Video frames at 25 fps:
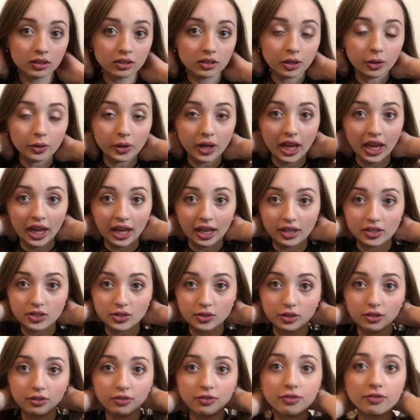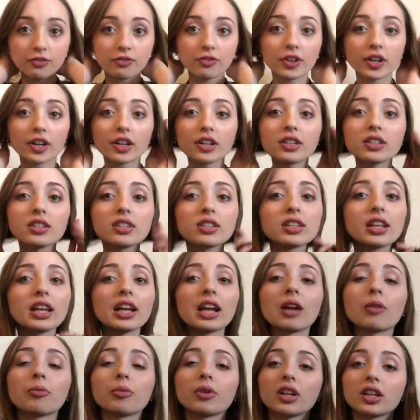Okay, so the first
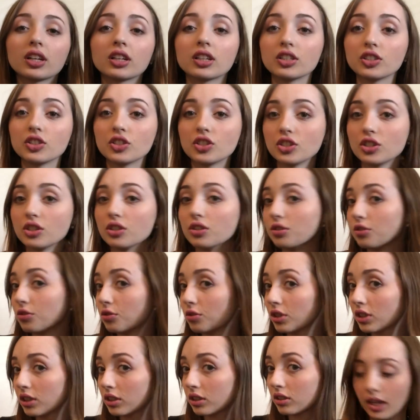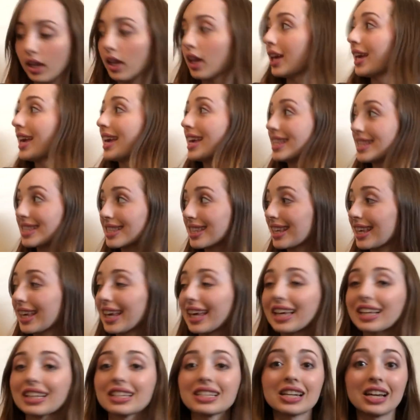thing I'm gonna do is
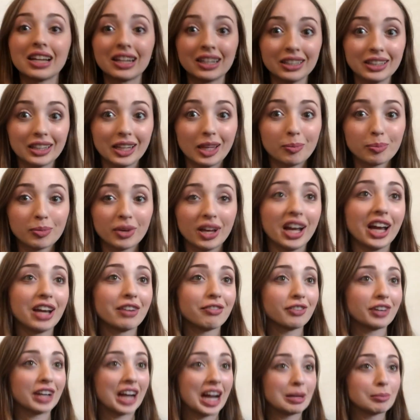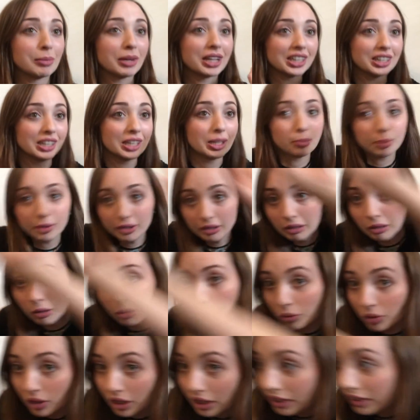get a clip. I forgot my clip.
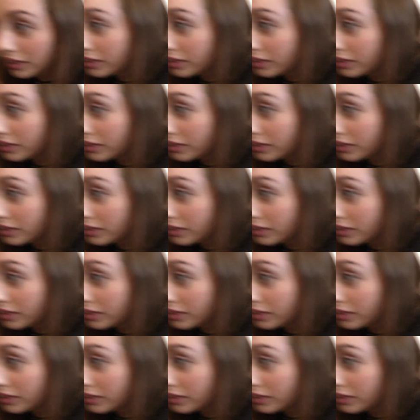Hold on.